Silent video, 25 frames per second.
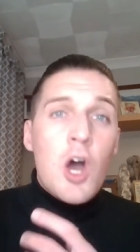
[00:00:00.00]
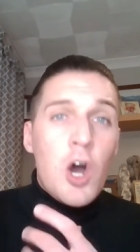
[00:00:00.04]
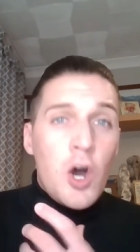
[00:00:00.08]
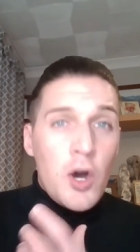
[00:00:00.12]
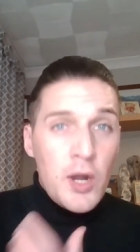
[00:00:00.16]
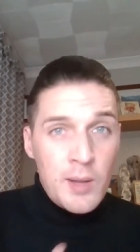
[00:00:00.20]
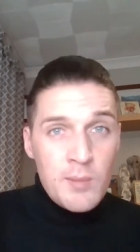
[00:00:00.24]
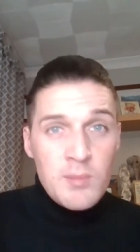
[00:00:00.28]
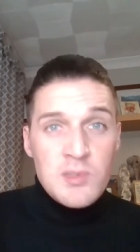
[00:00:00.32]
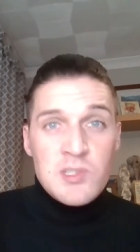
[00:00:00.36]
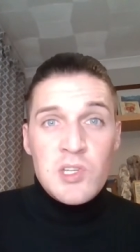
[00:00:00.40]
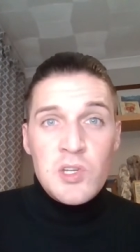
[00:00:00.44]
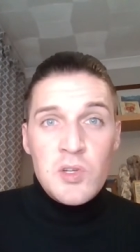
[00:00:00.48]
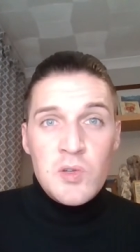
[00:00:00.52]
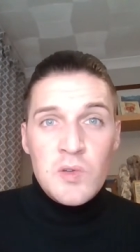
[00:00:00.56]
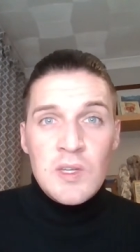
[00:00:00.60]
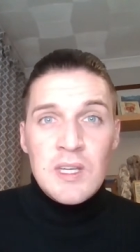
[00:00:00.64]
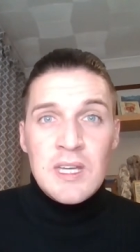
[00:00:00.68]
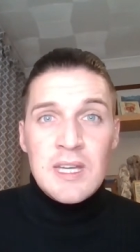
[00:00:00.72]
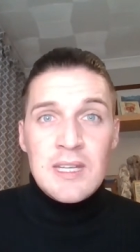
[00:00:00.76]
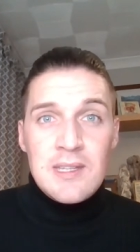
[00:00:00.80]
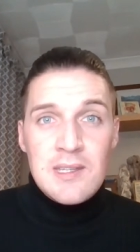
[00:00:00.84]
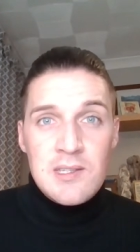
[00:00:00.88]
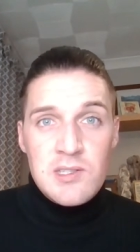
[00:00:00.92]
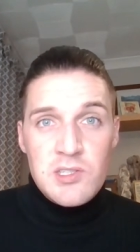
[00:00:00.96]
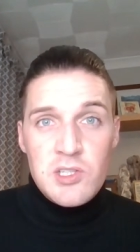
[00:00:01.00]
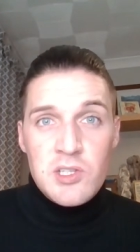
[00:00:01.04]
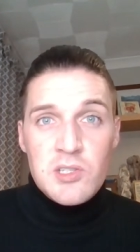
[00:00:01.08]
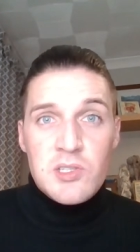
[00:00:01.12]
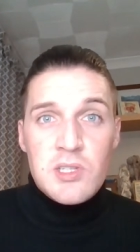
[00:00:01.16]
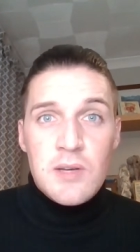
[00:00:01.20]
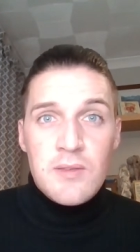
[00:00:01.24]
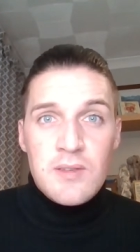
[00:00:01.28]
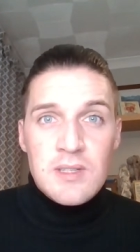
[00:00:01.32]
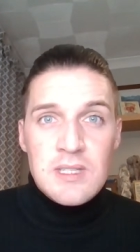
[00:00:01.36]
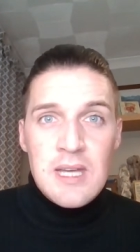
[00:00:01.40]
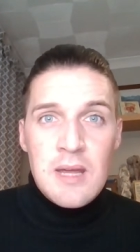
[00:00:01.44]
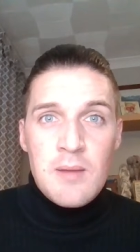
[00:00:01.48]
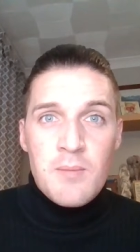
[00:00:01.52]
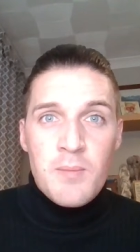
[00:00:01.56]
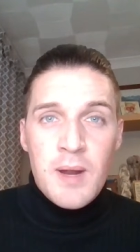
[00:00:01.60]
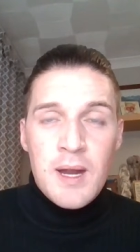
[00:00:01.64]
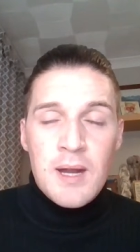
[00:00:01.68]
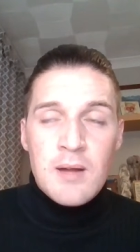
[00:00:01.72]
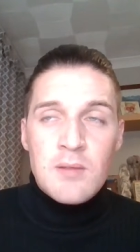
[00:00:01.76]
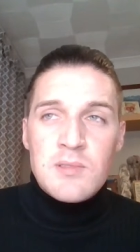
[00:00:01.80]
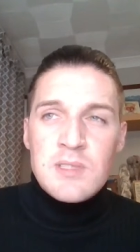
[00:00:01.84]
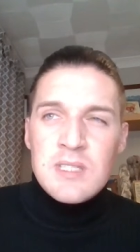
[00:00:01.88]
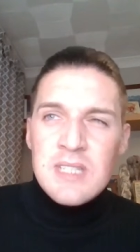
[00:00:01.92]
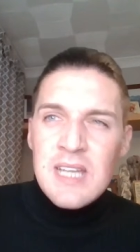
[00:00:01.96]
On Amazon, you can get this just over ten
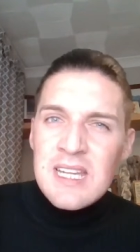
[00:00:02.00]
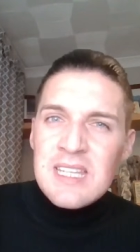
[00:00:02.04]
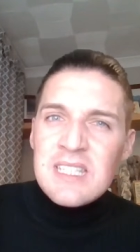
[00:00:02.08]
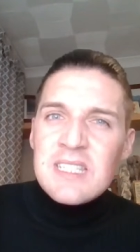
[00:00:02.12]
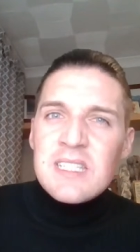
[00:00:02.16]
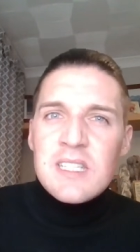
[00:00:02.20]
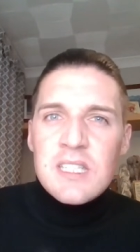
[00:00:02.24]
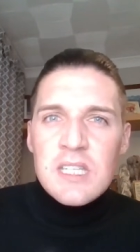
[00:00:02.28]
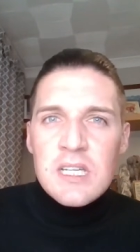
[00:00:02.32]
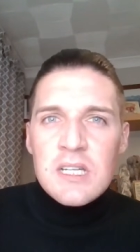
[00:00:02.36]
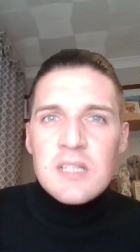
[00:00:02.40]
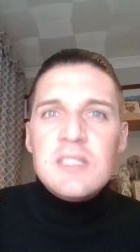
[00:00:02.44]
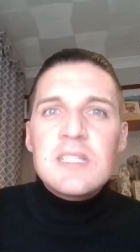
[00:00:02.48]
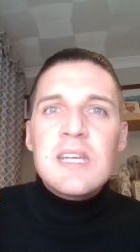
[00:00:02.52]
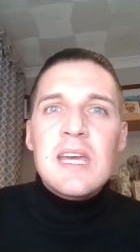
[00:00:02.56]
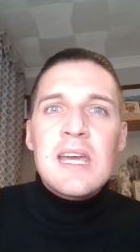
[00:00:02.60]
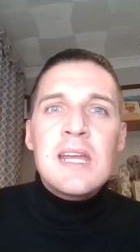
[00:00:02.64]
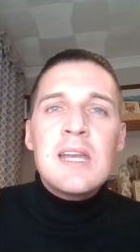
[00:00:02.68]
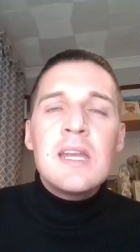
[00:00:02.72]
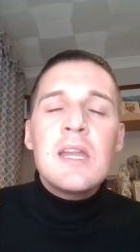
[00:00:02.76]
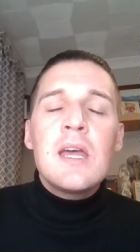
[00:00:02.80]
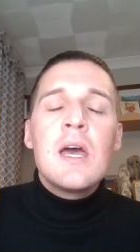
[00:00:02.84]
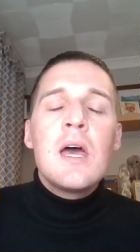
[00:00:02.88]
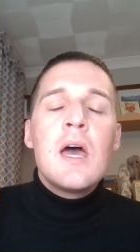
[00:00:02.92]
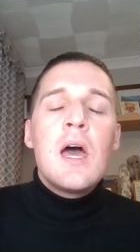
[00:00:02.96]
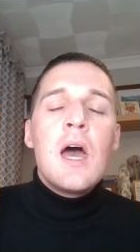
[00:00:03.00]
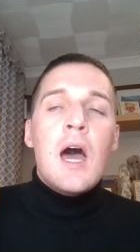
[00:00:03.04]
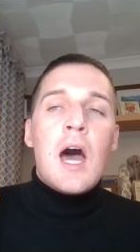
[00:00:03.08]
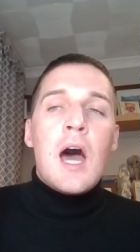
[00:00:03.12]
pounds, ten to thirteen.